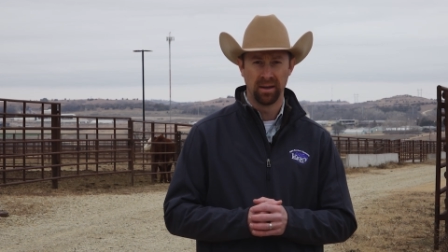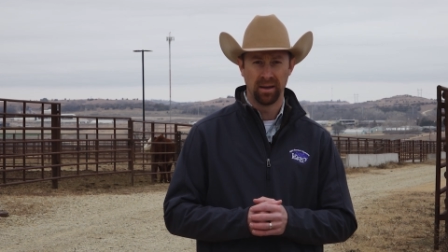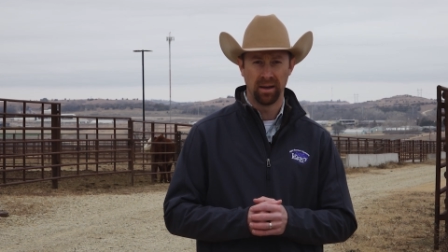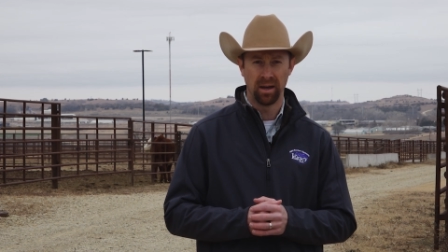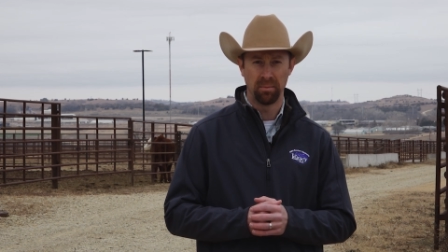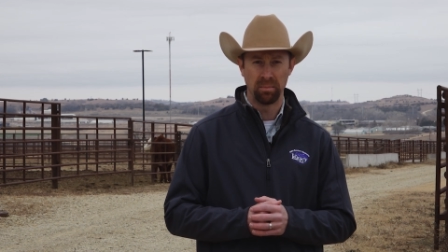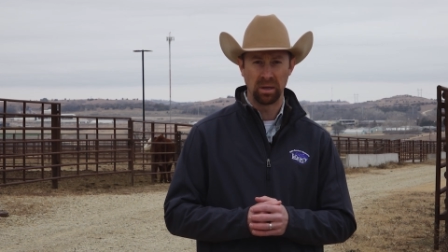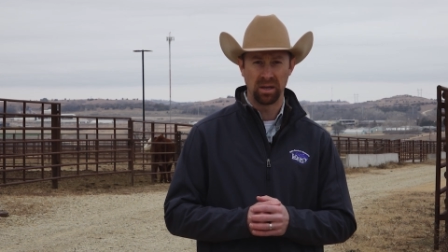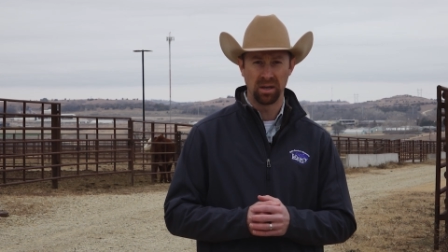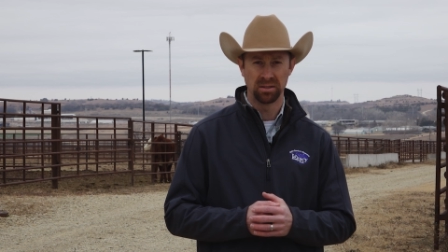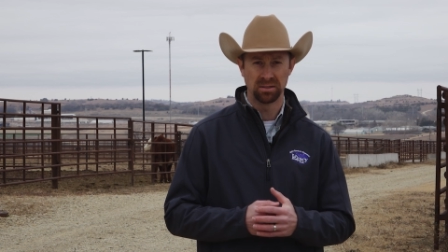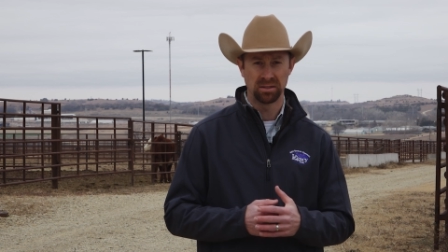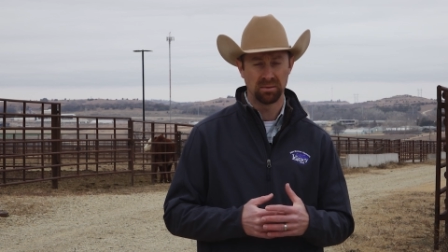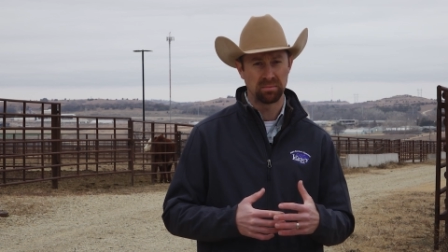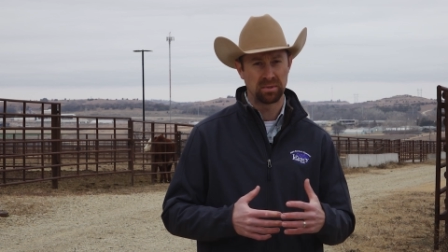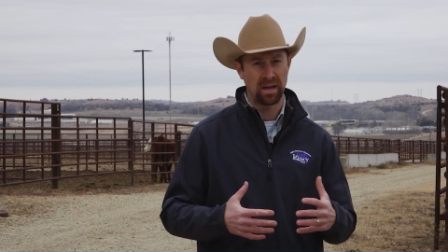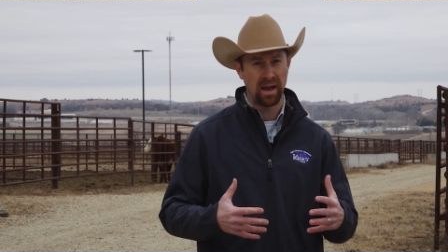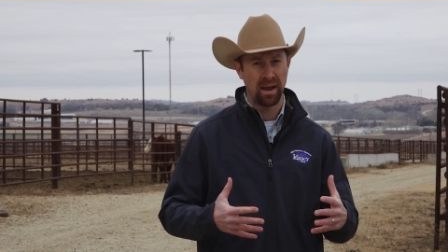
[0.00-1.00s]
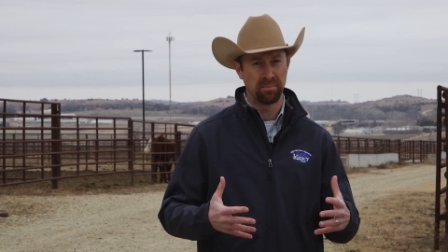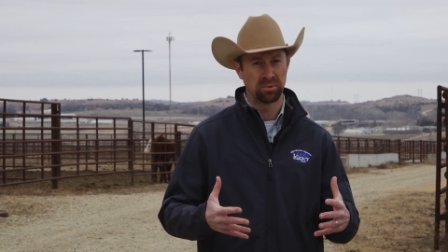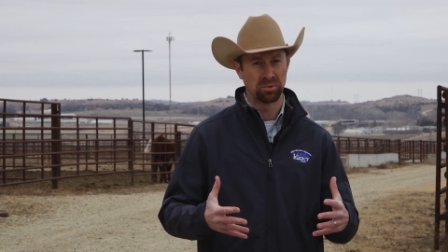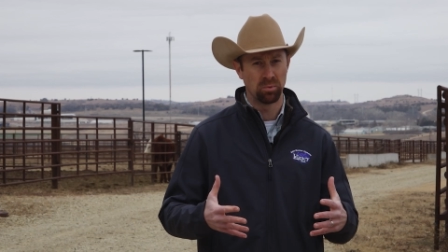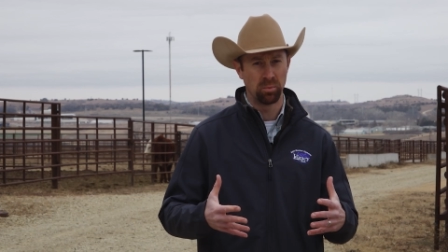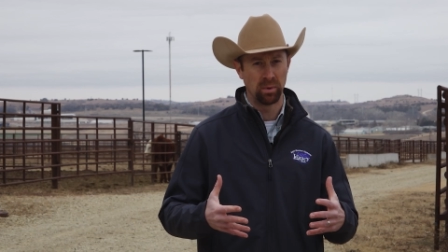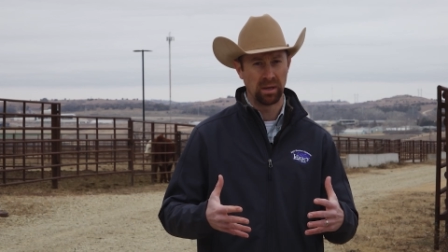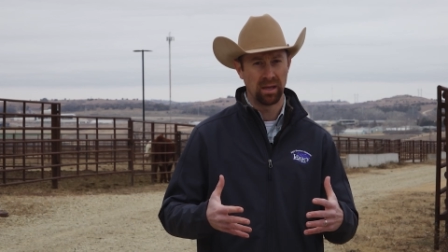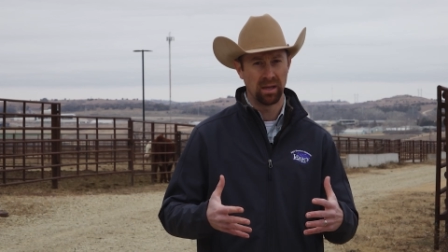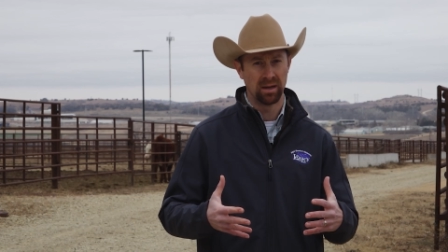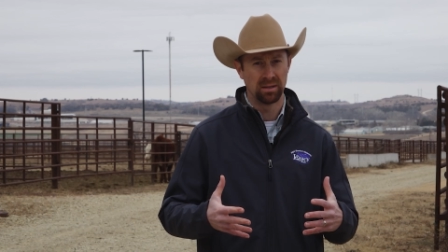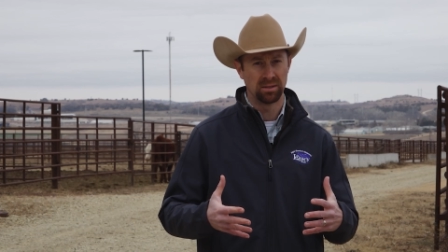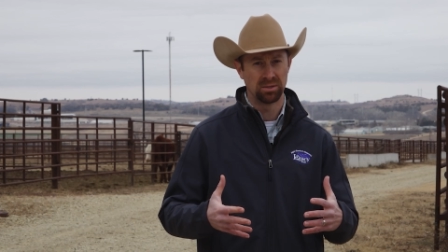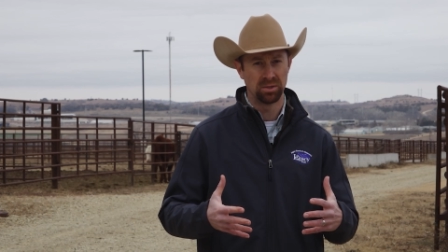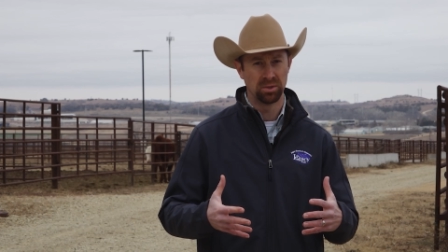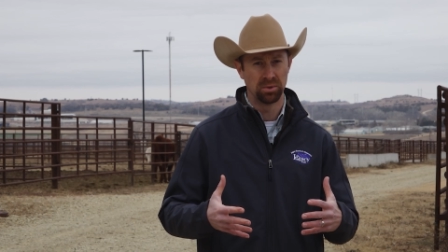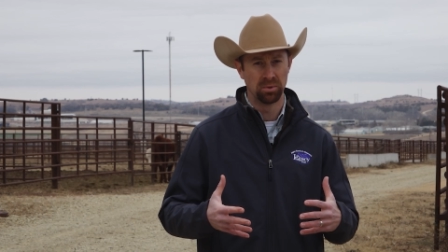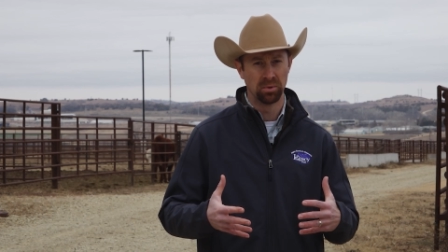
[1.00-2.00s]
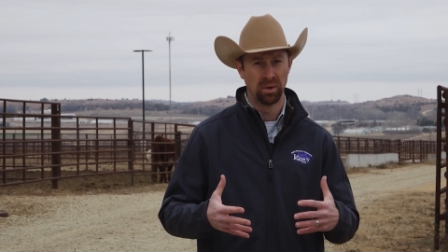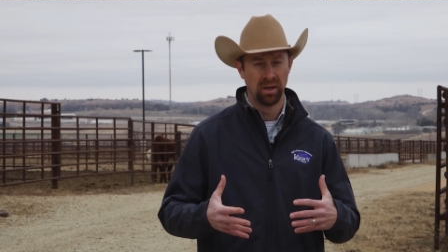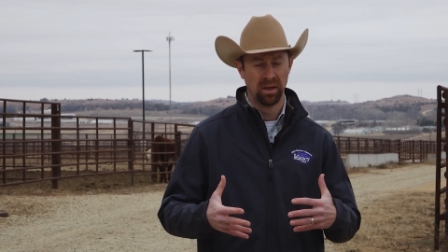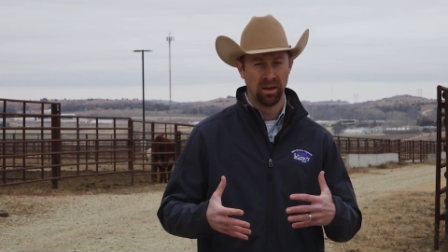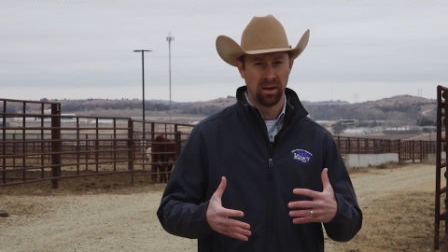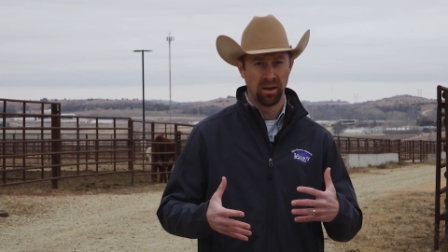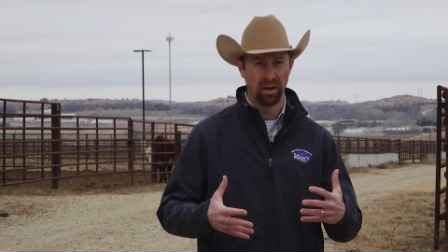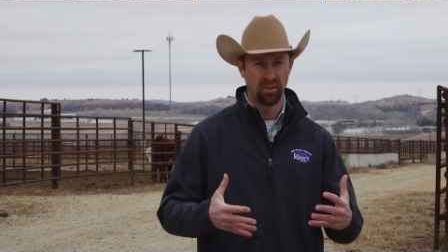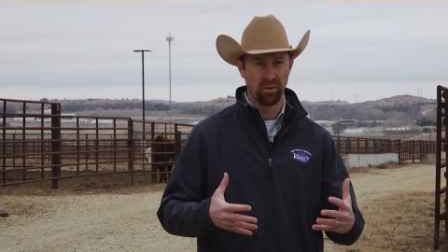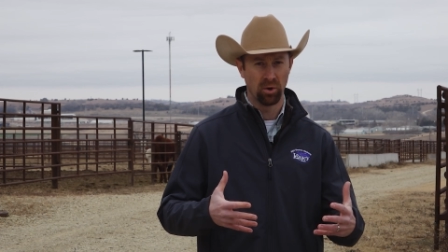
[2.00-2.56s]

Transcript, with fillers: uh, because sometimes when we get into uh,